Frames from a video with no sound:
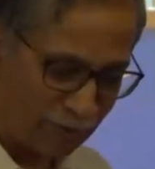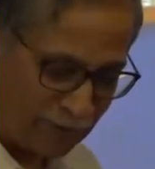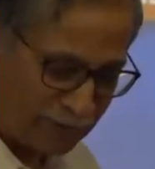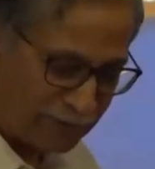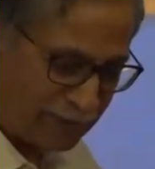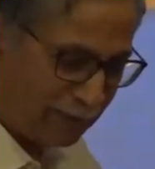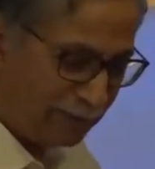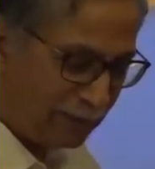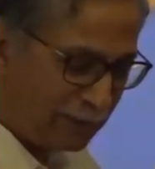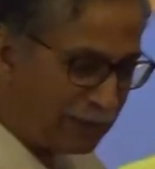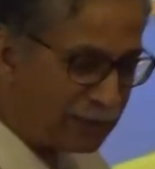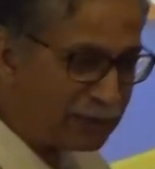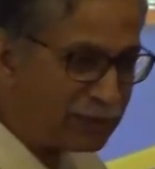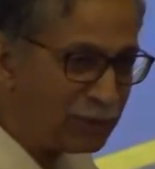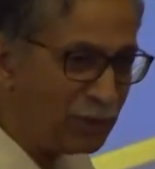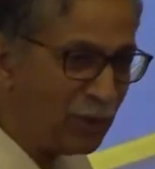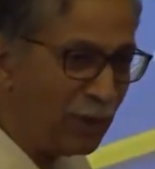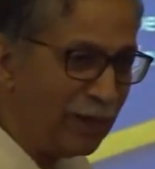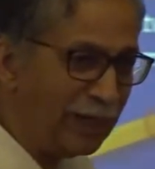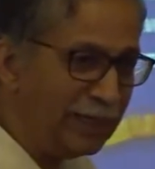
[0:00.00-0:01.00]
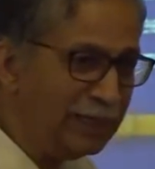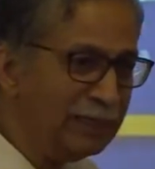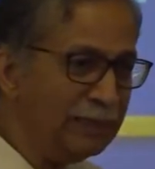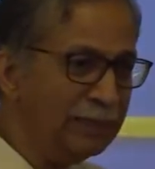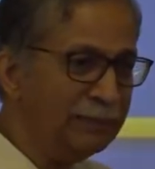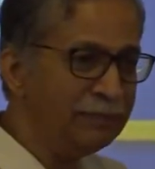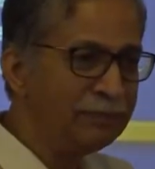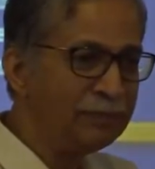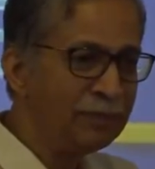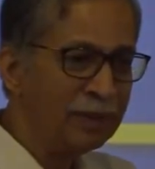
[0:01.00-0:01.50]
for example, this joint
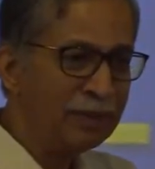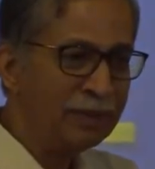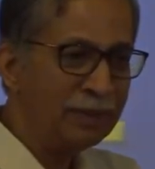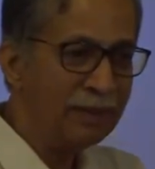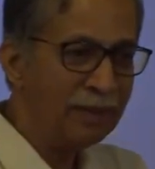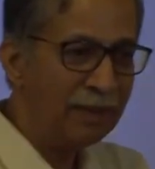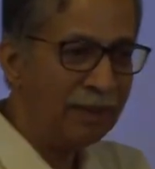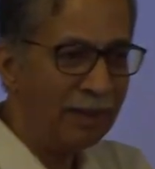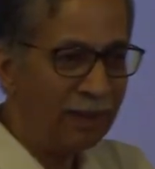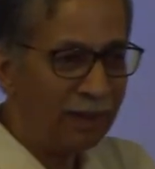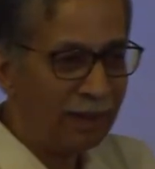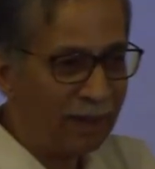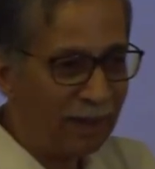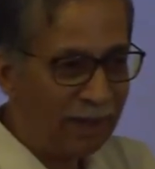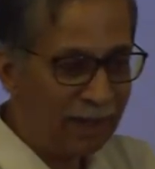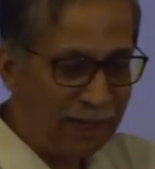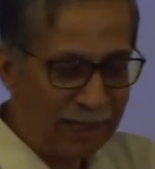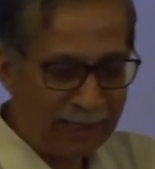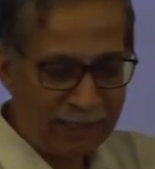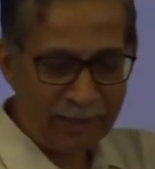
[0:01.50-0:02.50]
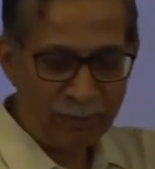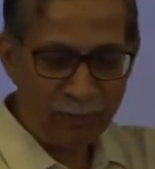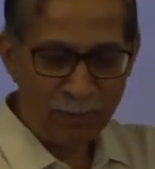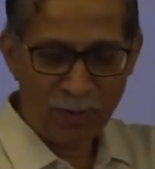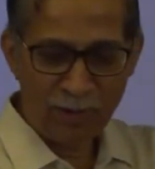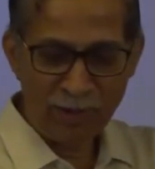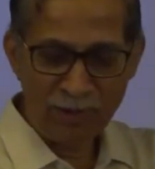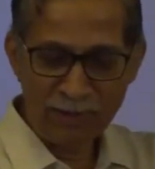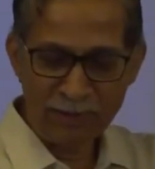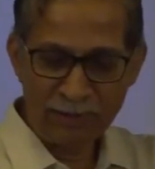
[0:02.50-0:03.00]
I
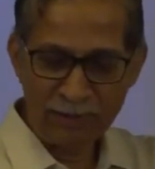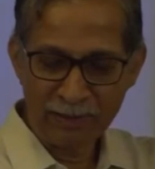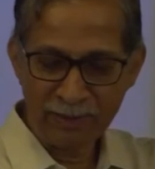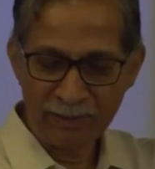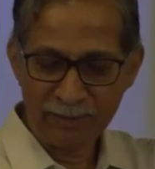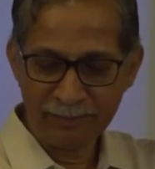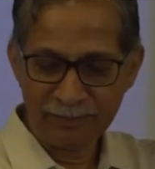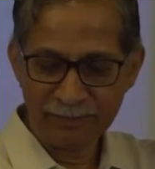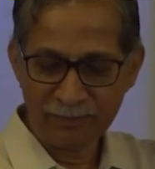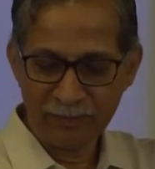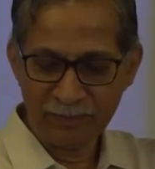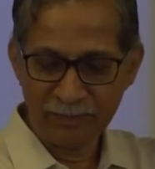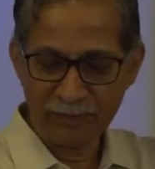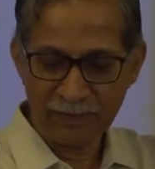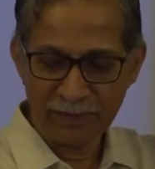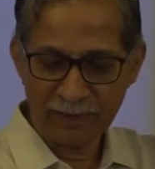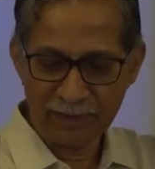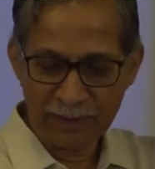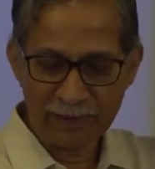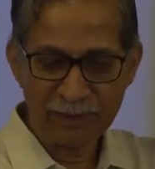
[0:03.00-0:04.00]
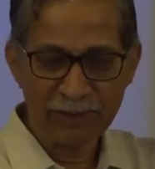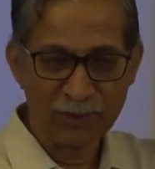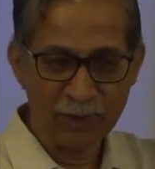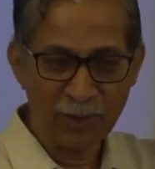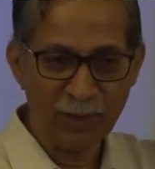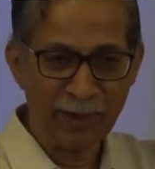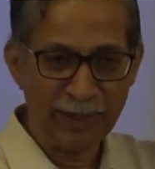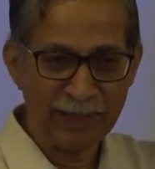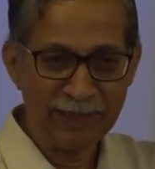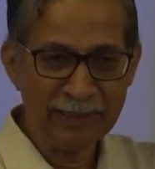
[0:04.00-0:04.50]
want this
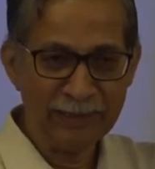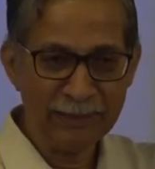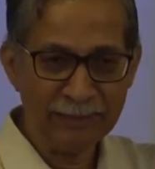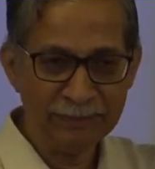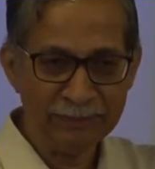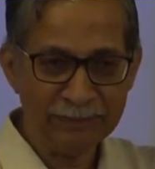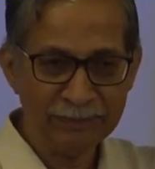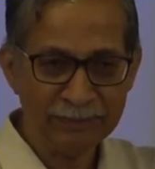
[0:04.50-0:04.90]
joint